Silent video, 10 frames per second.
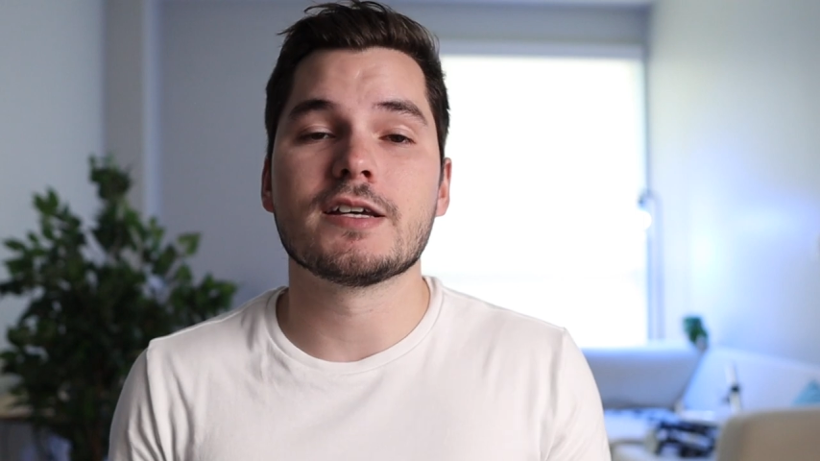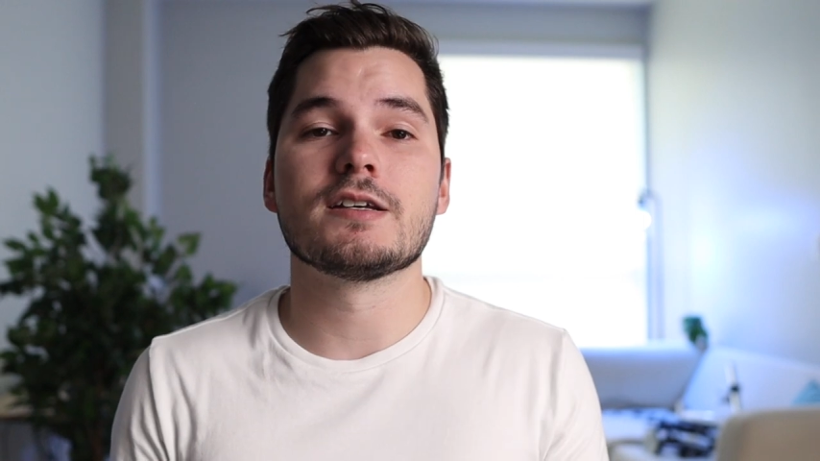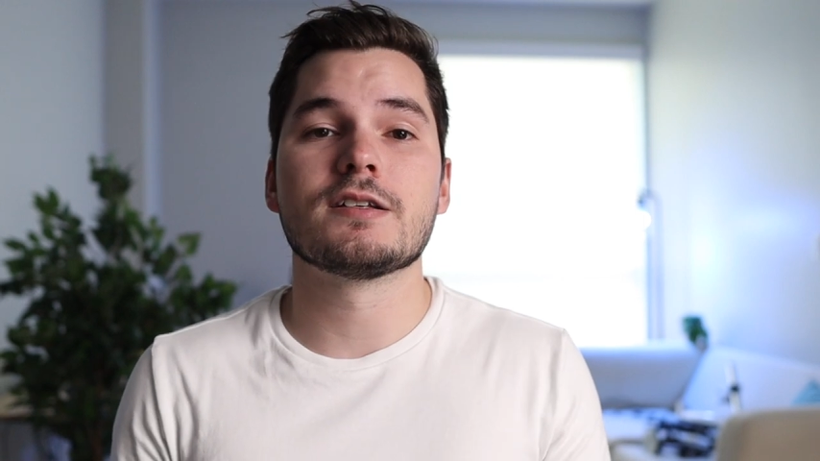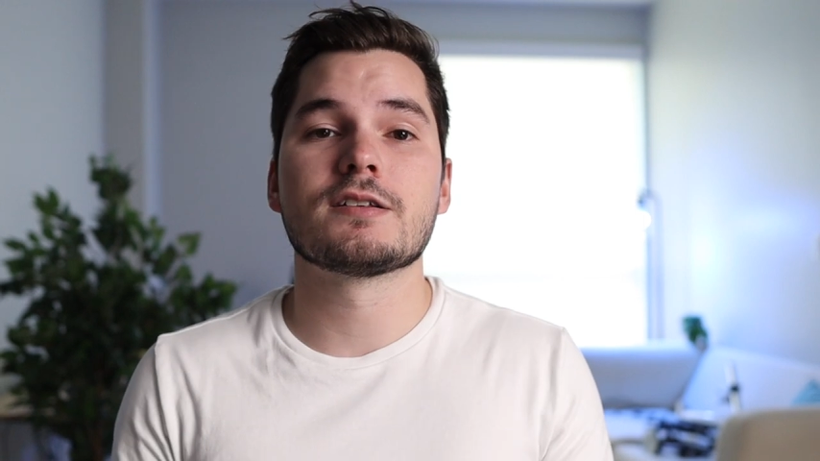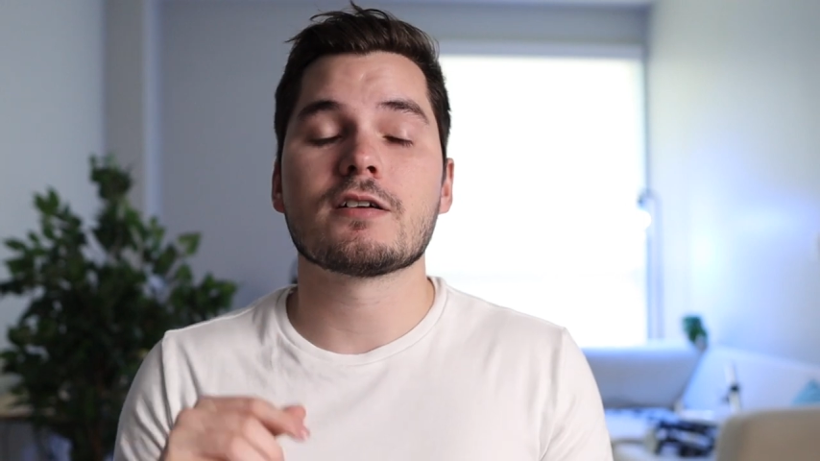
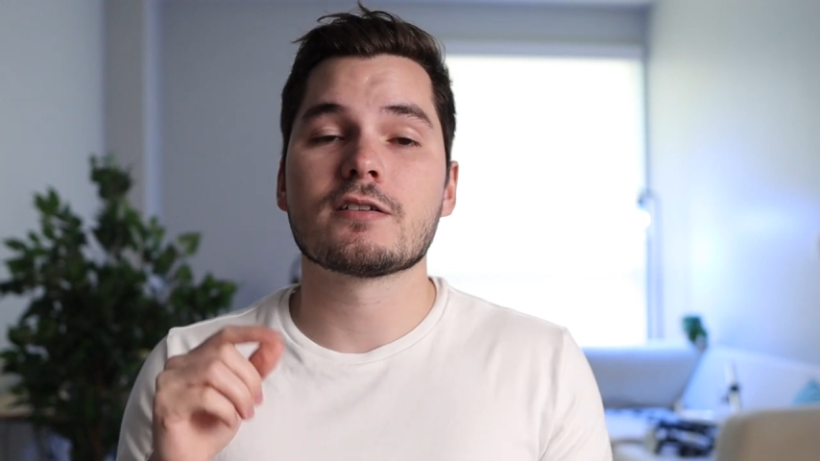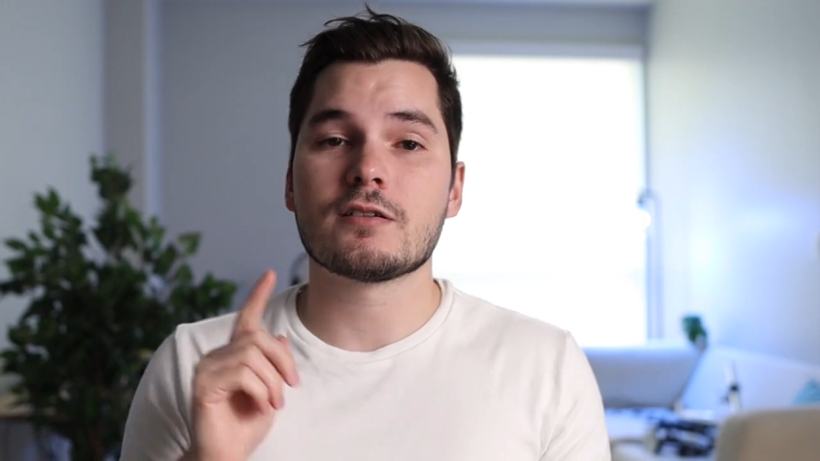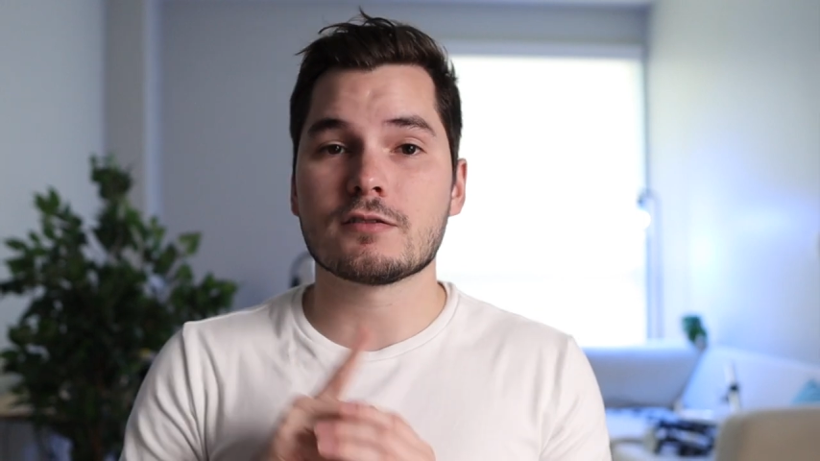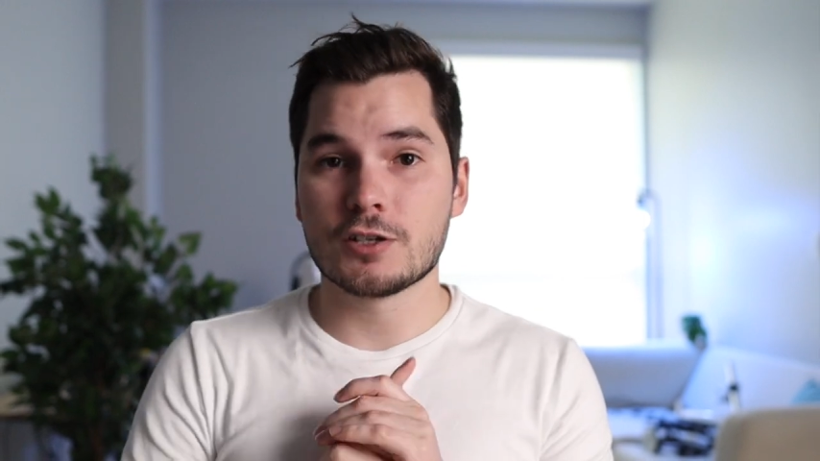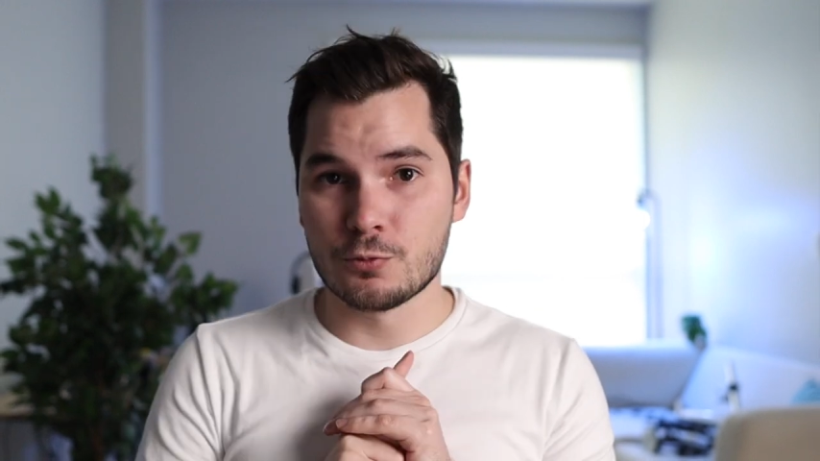is
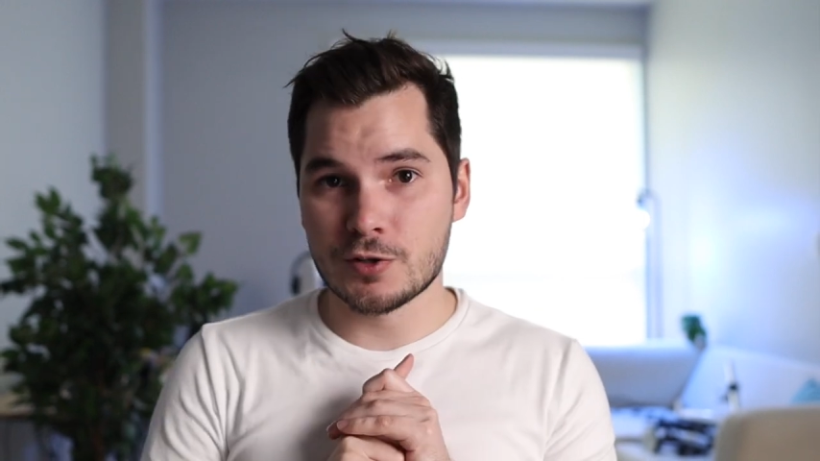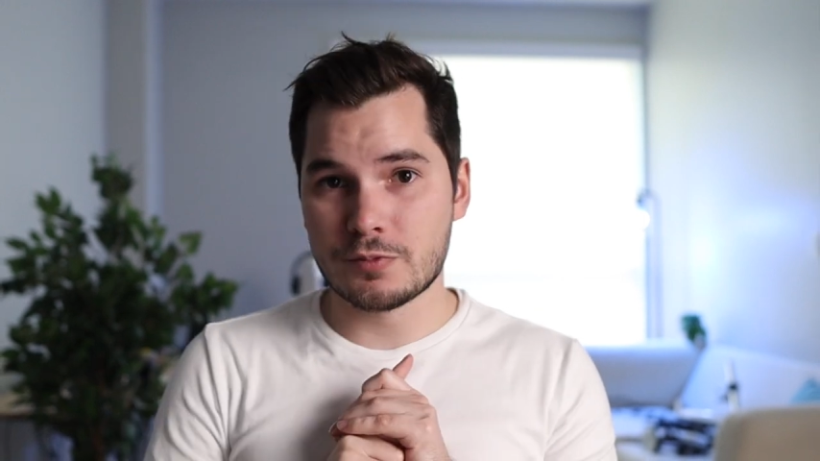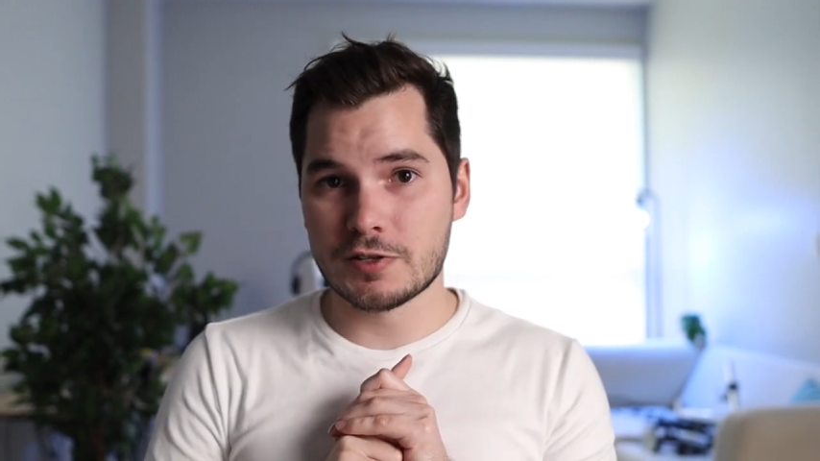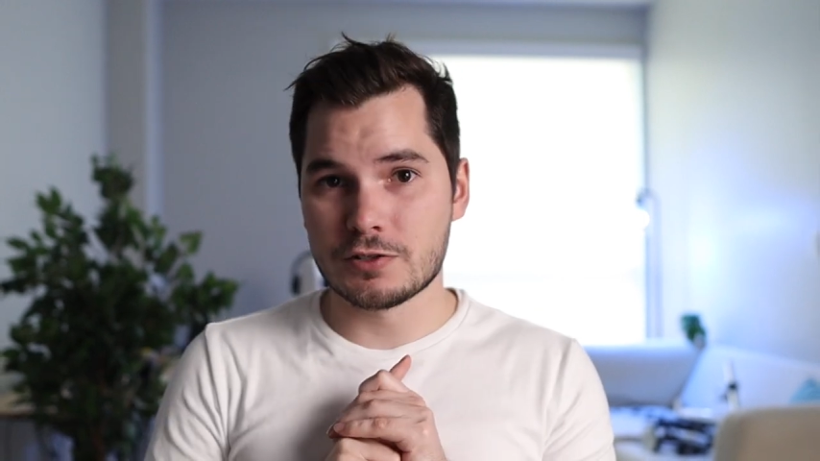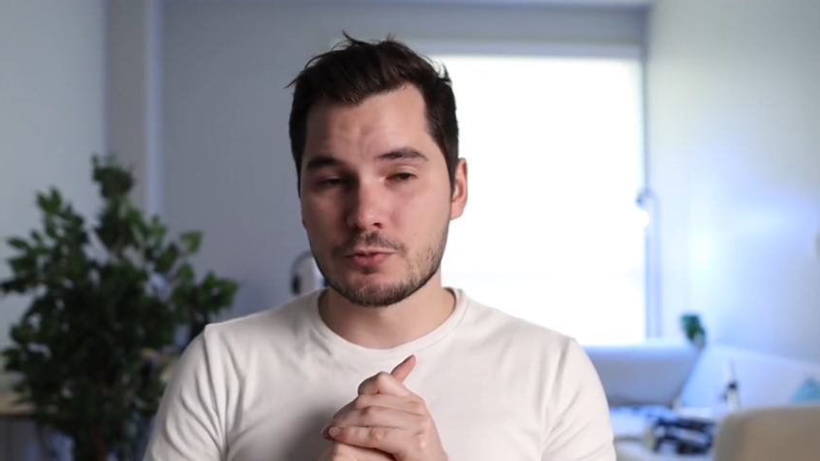year one,
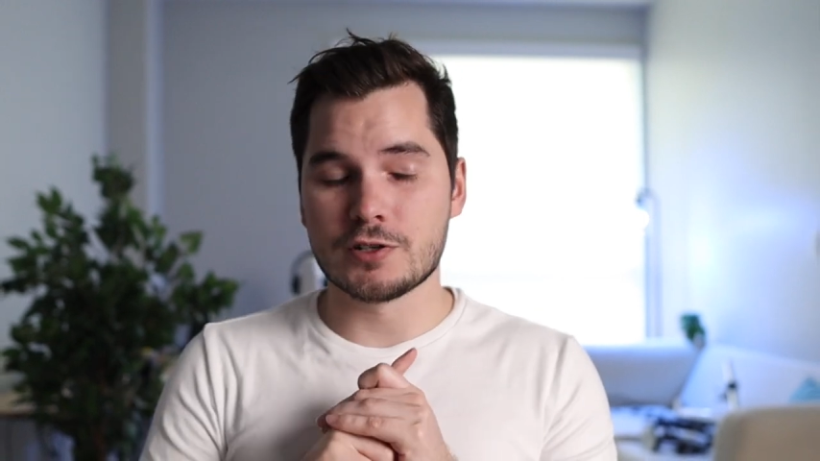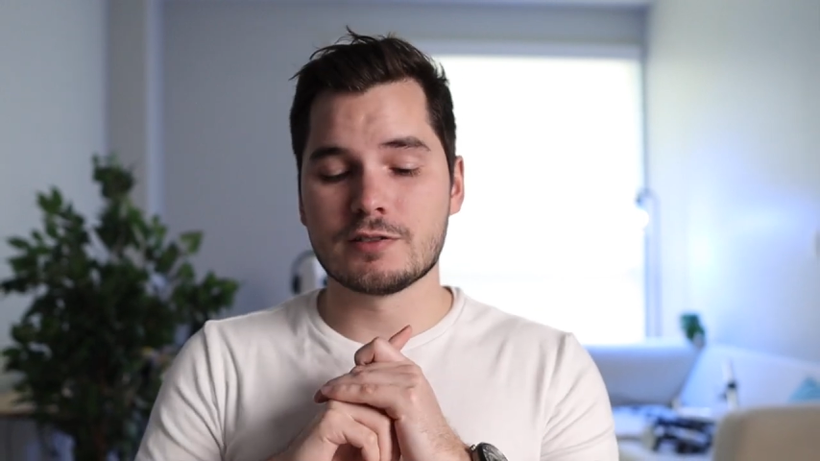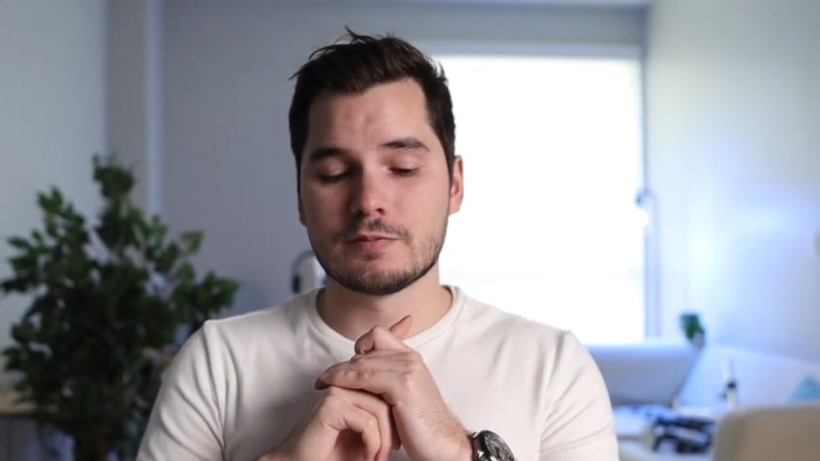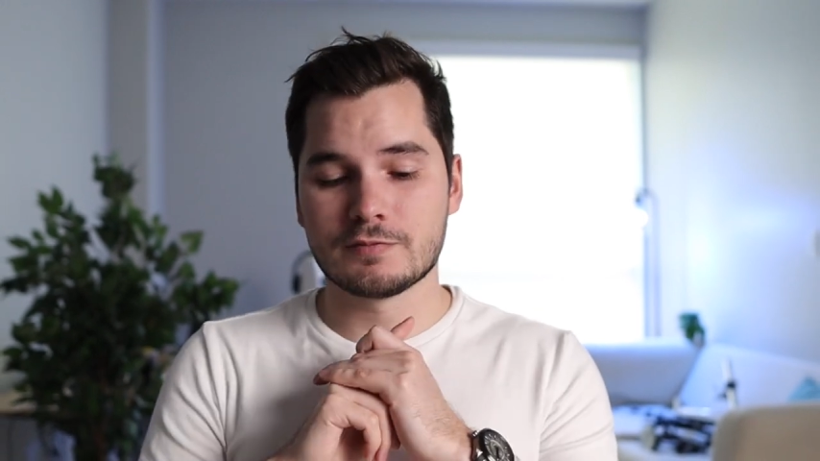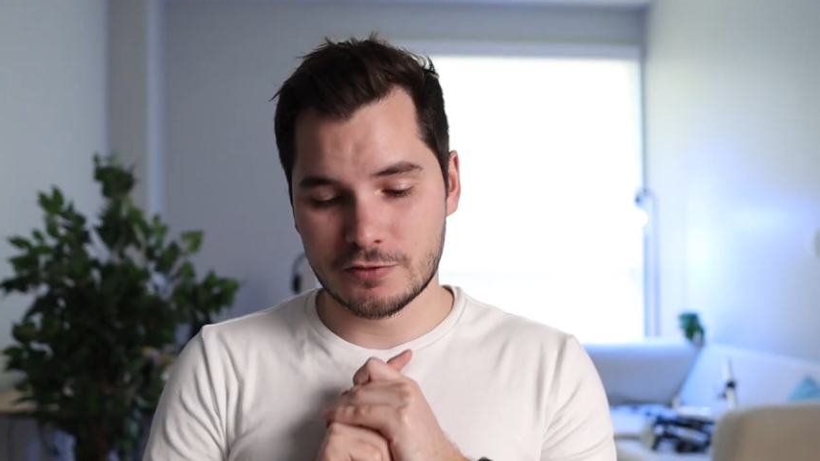semester one,